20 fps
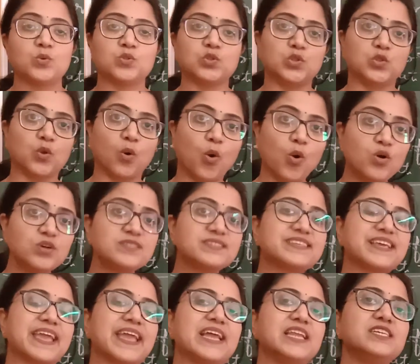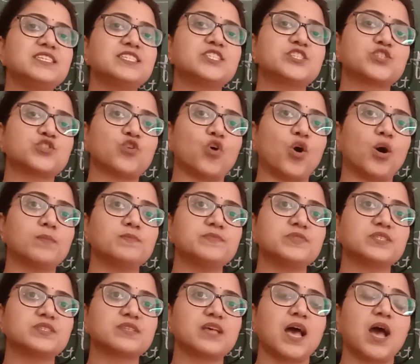Those
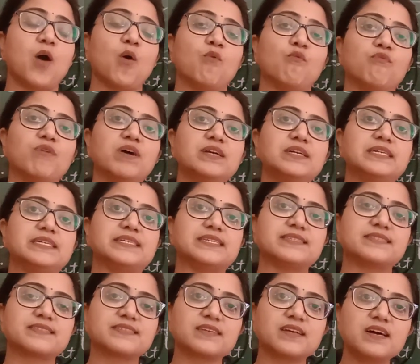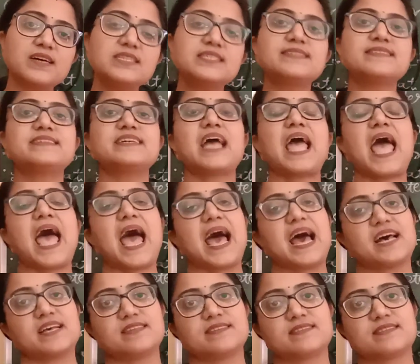hailstorms were discussed
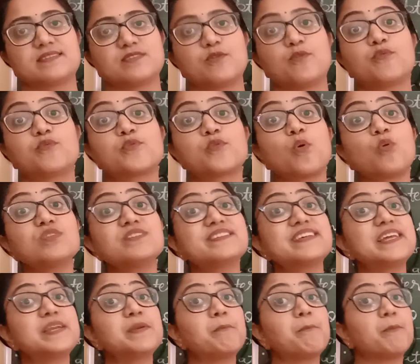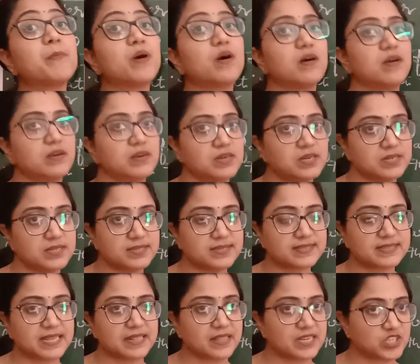as frozen pearls
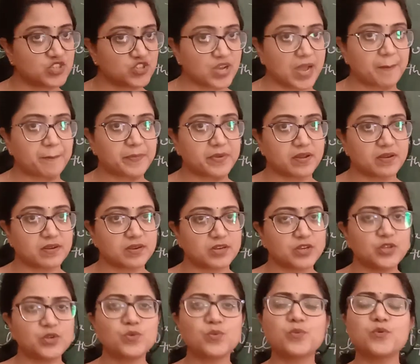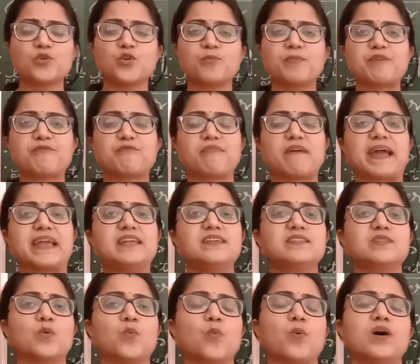in the chapter. You may find
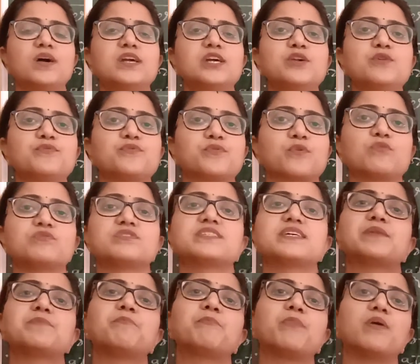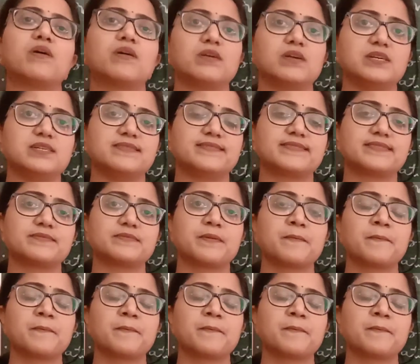the word frozen pearls.